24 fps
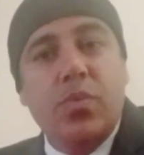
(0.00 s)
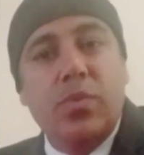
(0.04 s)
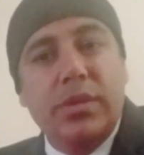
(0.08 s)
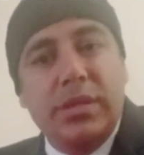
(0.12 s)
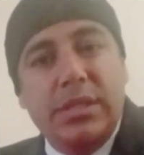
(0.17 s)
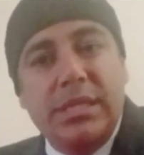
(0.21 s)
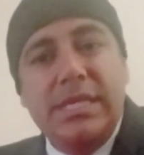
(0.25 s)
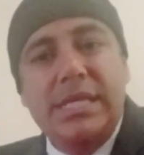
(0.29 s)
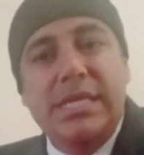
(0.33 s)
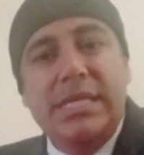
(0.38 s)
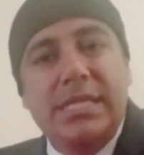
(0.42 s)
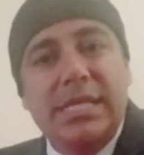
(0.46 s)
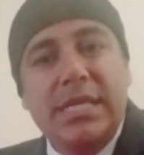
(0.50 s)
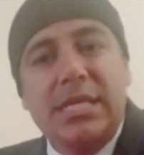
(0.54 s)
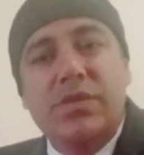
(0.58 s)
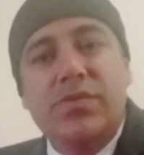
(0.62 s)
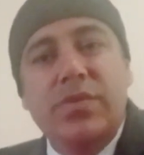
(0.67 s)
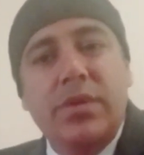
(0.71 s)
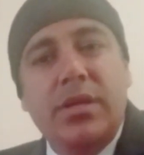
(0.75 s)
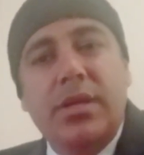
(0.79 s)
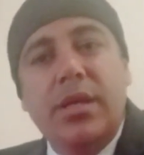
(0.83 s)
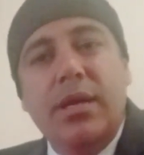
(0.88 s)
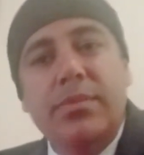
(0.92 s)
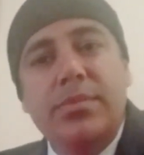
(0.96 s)
Well, these things
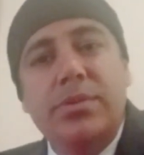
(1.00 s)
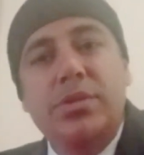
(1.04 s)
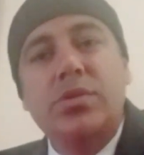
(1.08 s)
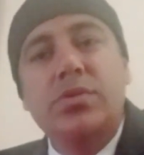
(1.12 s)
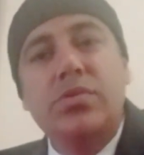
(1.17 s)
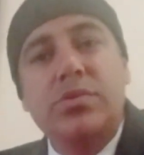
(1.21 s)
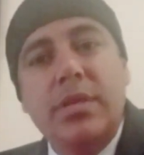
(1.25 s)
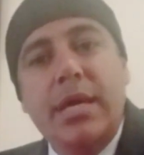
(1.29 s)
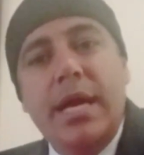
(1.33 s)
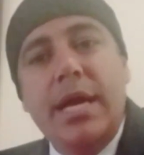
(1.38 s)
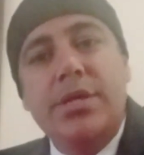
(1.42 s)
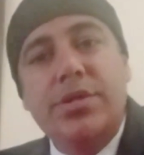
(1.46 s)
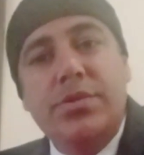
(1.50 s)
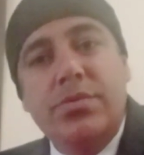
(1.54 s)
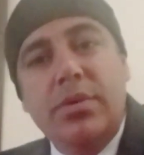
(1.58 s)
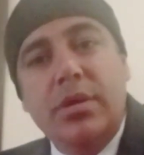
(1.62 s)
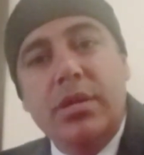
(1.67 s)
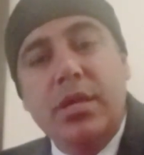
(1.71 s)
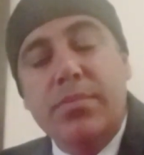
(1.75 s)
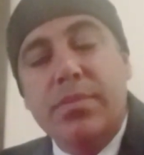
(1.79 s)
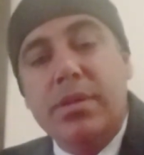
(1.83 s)
will come to you naturally.